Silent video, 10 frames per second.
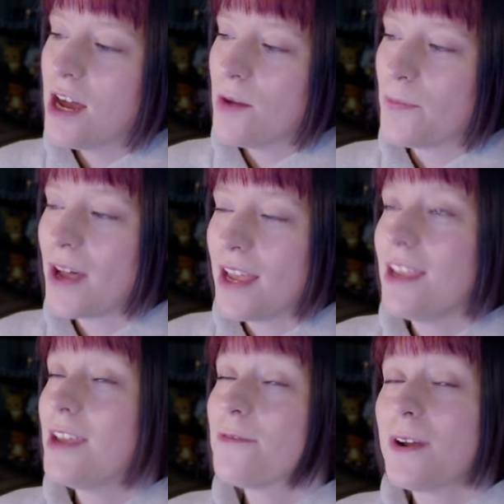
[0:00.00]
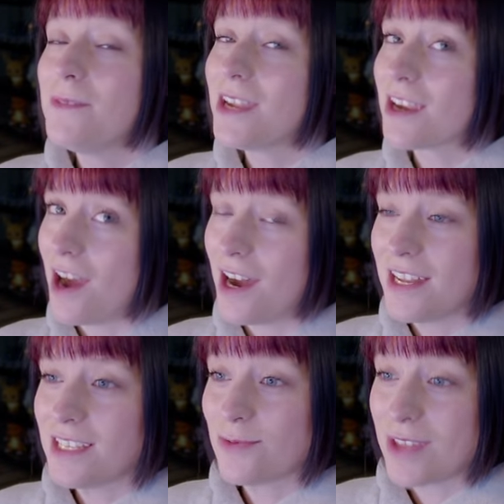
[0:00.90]
But if I'm being
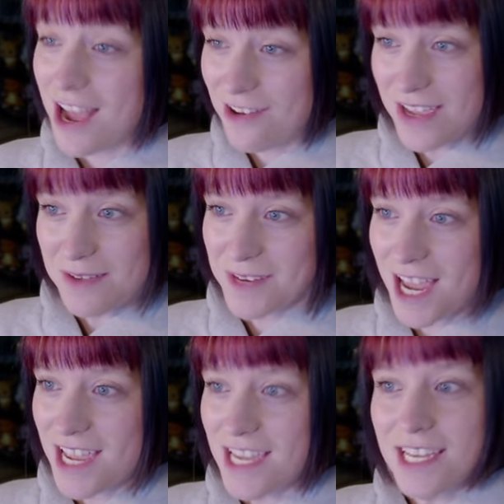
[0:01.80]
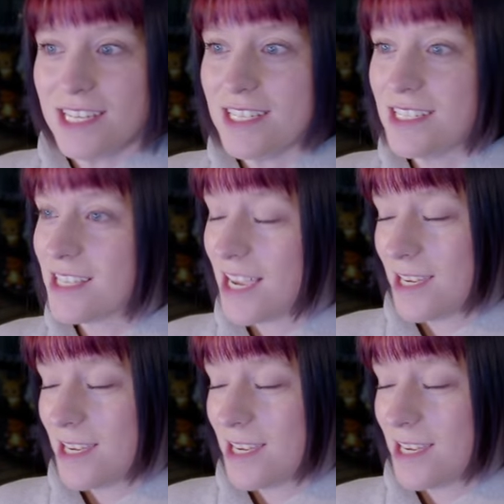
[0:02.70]
honest with how Mnet is,